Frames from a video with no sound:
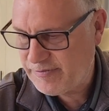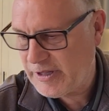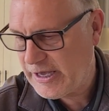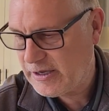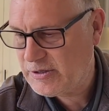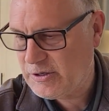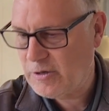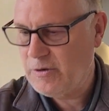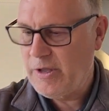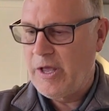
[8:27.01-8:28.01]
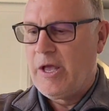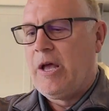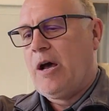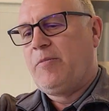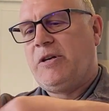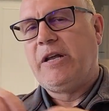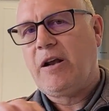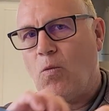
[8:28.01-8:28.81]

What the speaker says: flake. So I'm going to take a